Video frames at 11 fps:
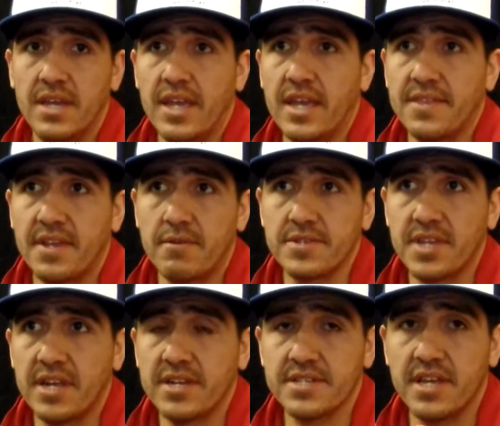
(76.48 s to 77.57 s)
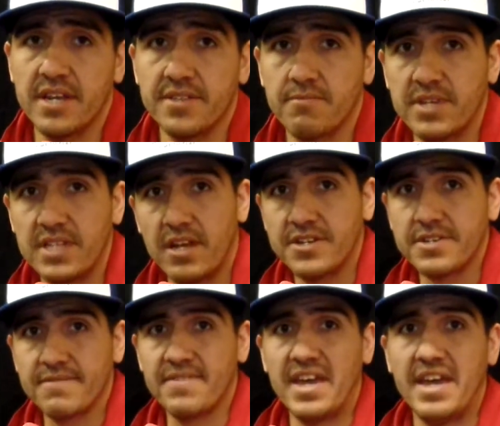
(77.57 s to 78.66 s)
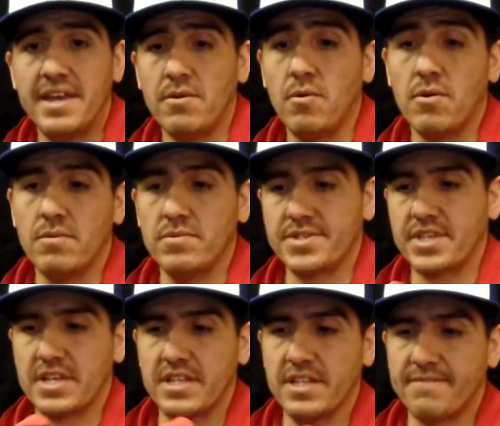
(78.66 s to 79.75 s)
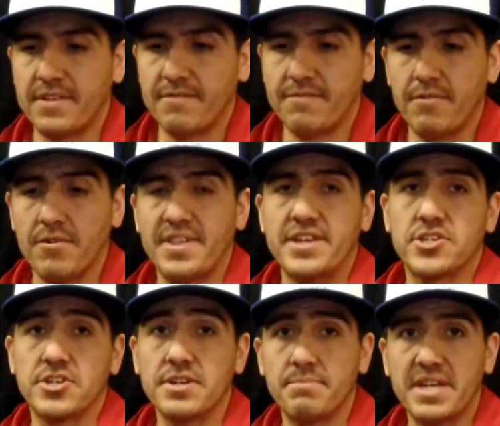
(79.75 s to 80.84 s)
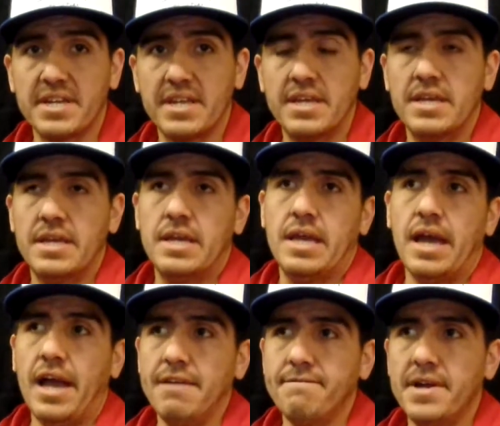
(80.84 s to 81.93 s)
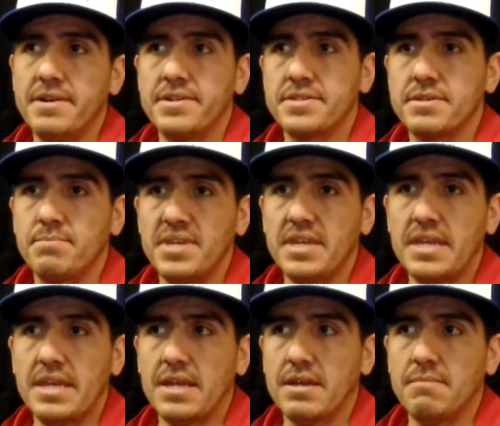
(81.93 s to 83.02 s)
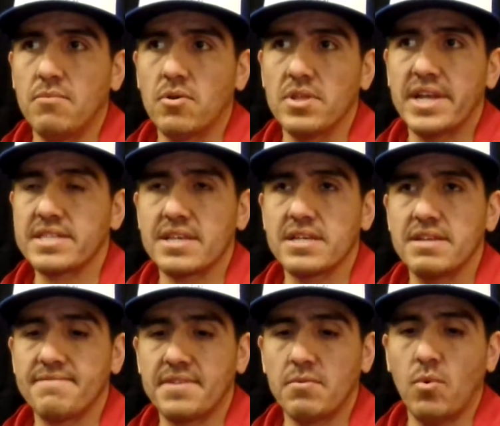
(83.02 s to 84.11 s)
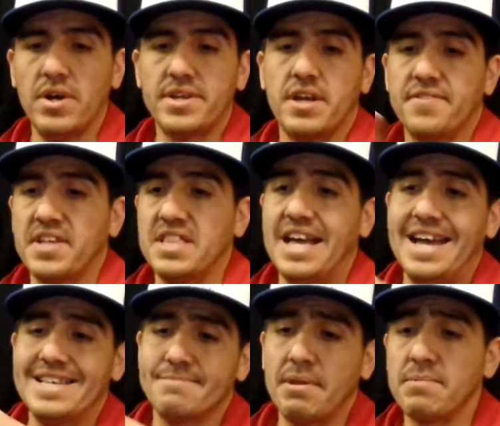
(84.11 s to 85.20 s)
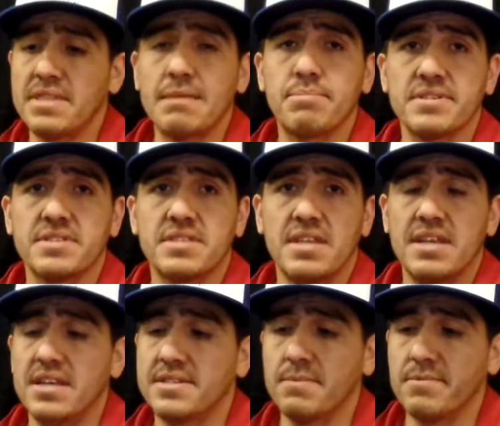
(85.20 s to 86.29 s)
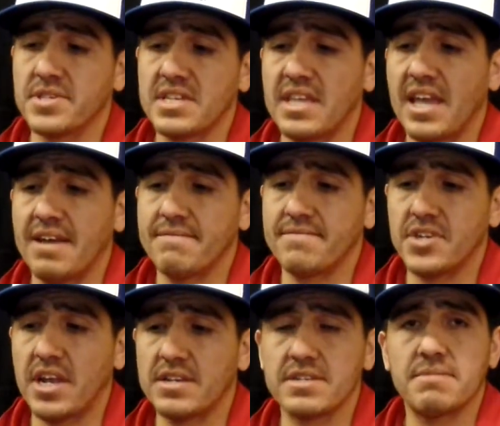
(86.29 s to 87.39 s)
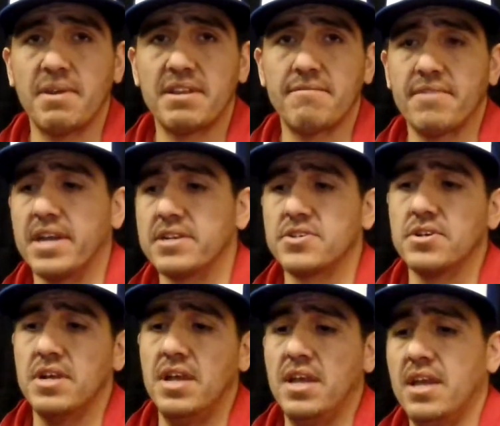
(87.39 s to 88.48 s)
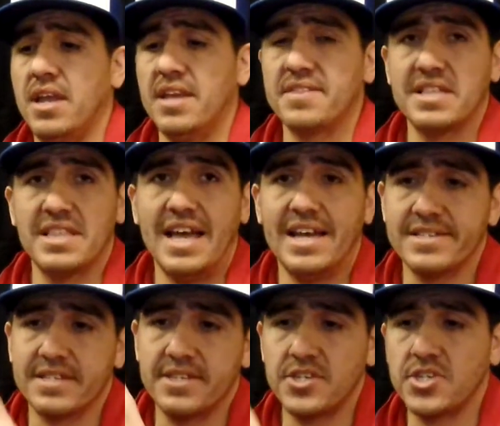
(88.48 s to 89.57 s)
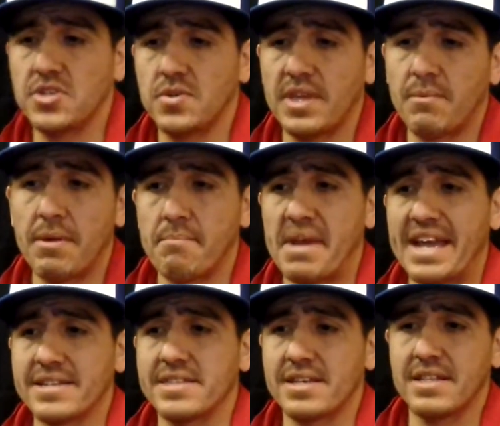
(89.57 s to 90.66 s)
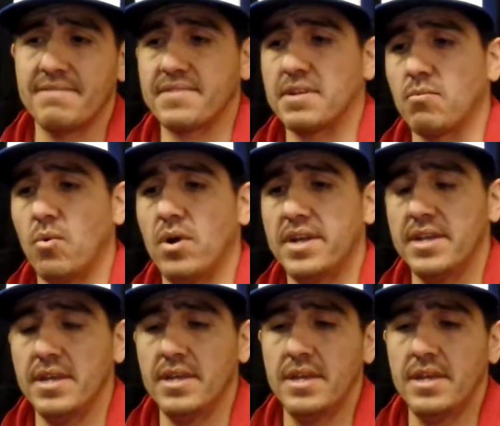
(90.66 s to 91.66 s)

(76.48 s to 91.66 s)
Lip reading: and they were saying it's kind of the relaunch of that, or it was the Clifton 4 that should have been. I found it to be more like the Clifton 1 on the last. Maybe they built, it's almost like they have changed the manufacturer. And the last of the shoe, they went back to the Clifton 1.